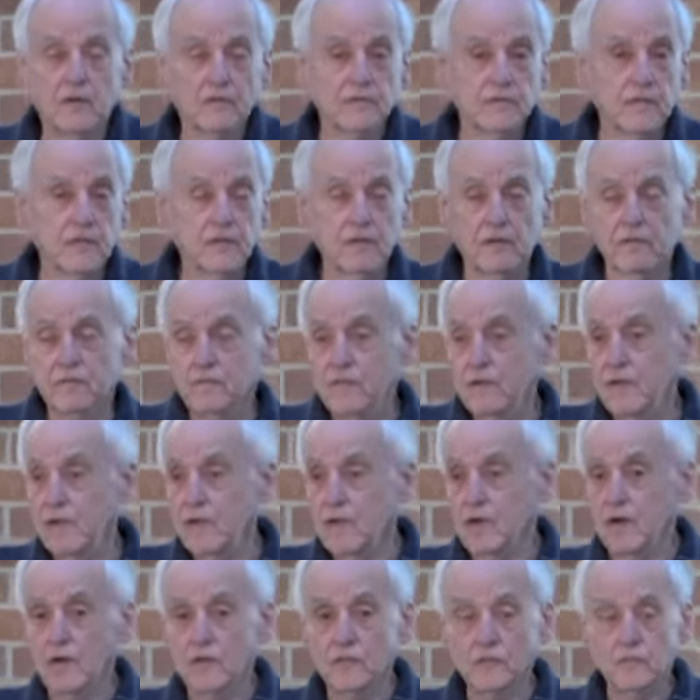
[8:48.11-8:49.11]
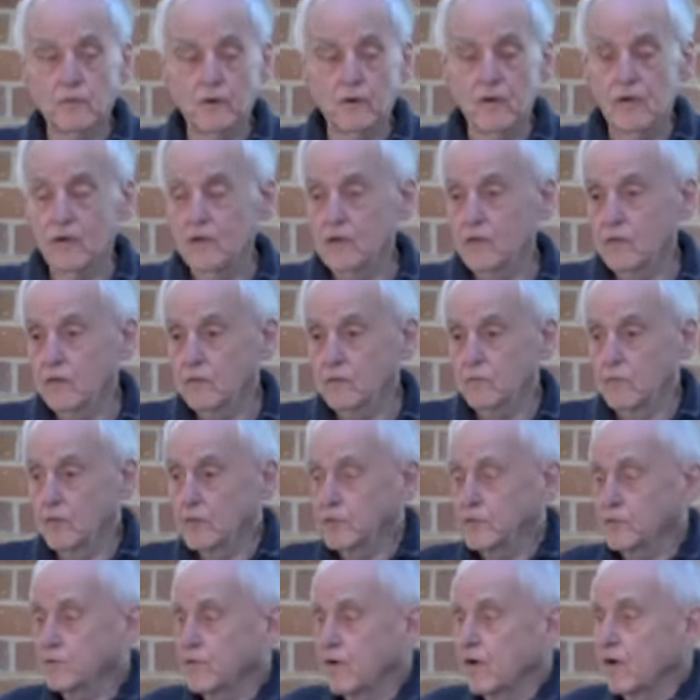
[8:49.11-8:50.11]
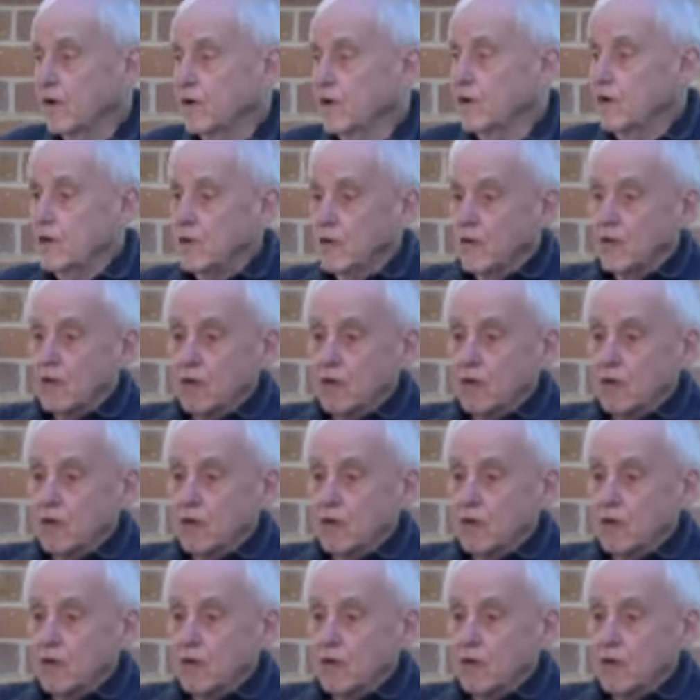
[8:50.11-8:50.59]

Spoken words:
I've seen it on videos where there's a bushfire,